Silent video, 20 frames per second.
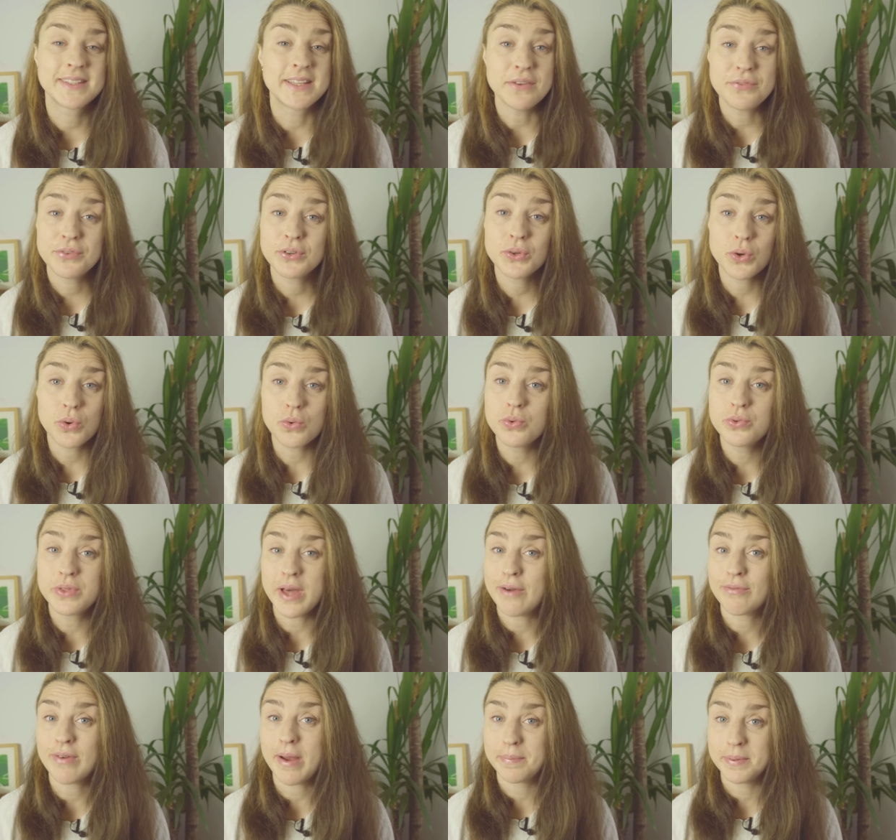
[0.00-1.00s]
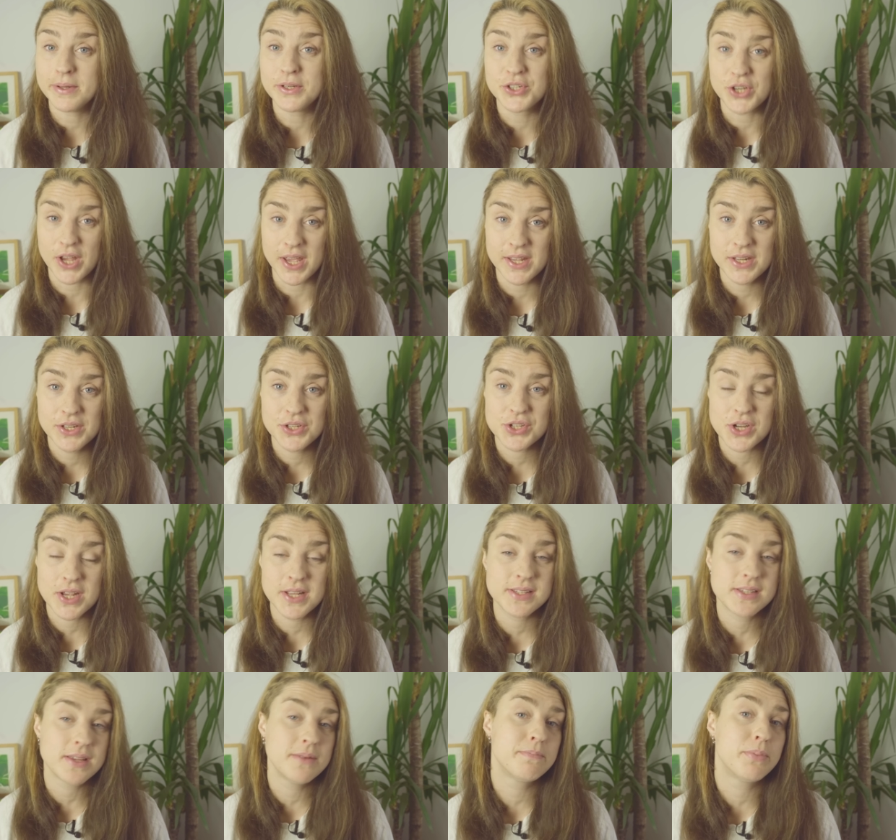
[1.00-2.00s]
given all that rapid change,
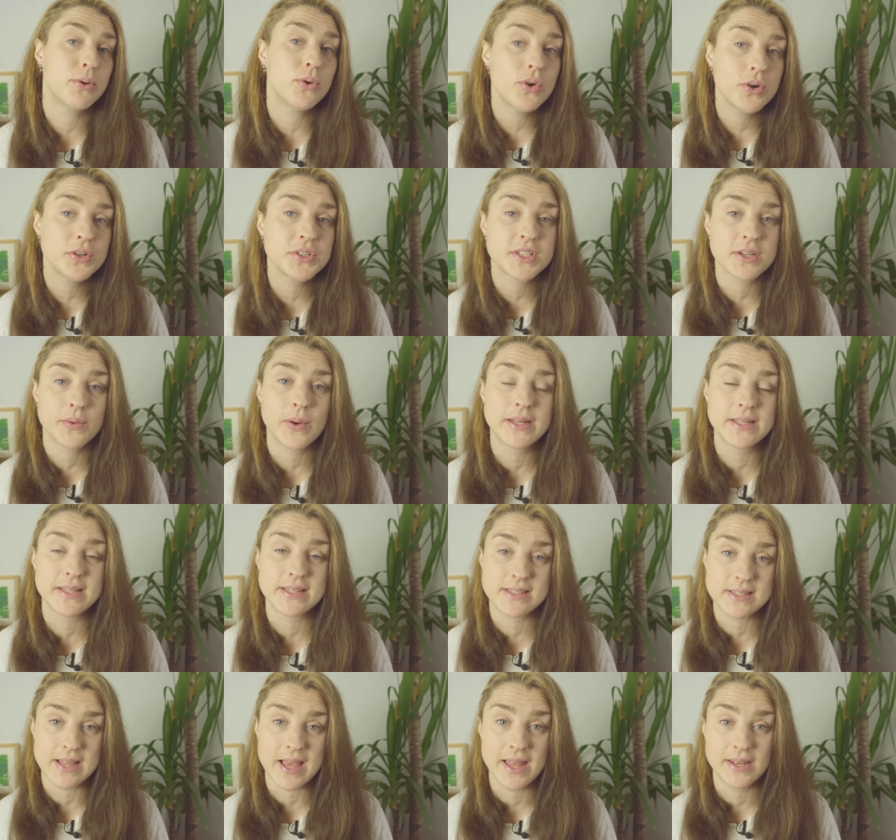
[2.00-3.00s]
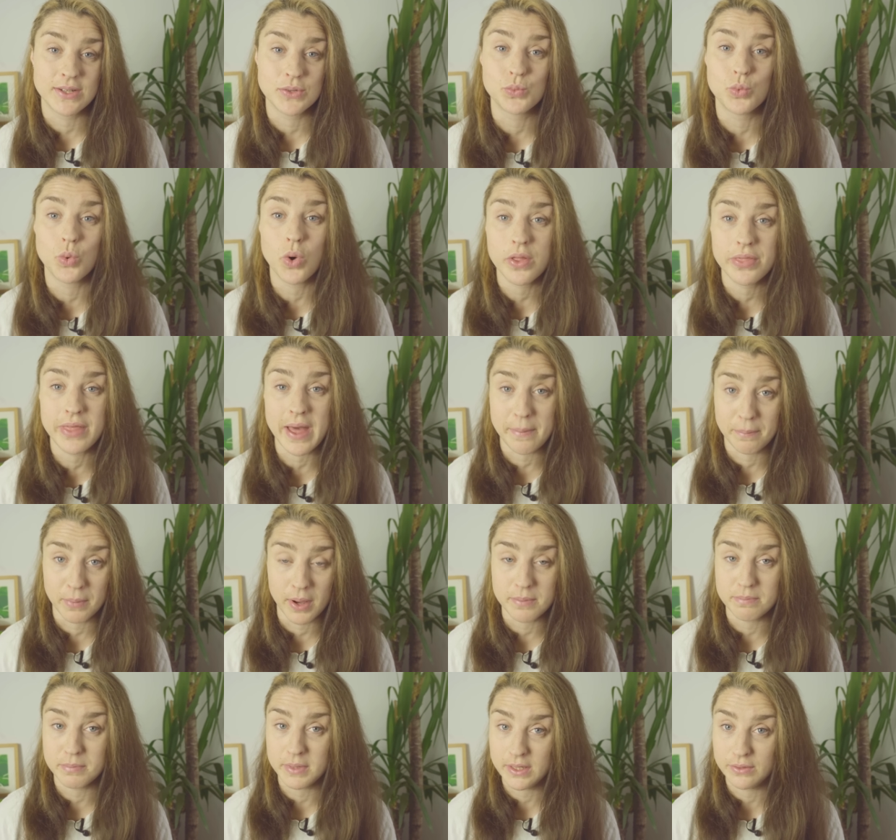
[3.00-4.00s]
it's important to understand what that
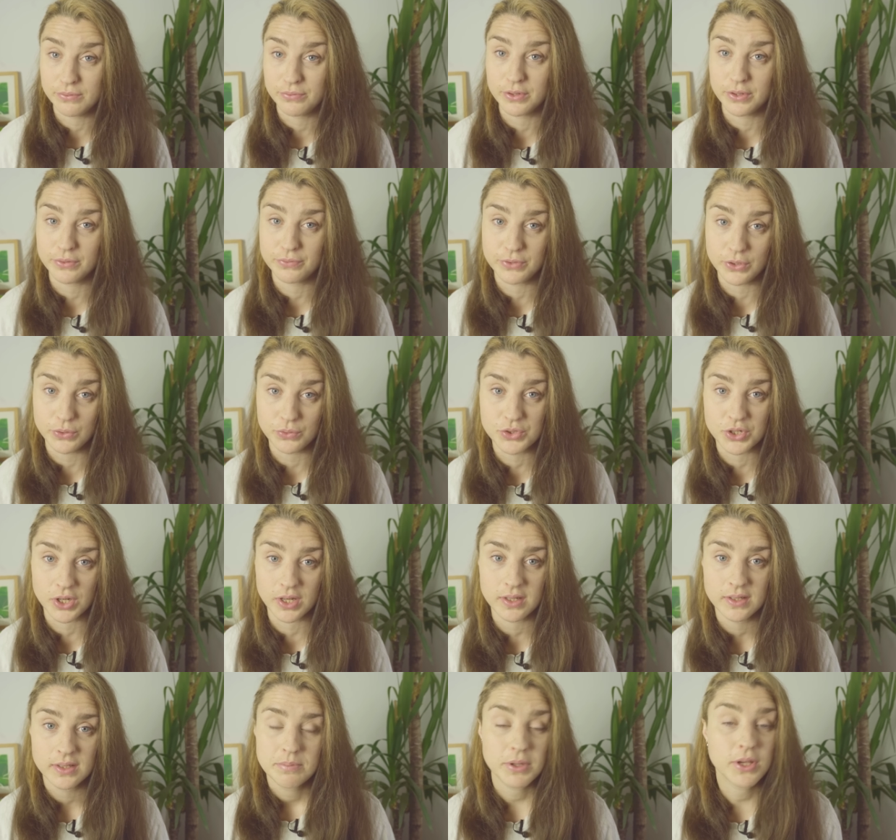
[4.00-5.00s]
might mean for the future.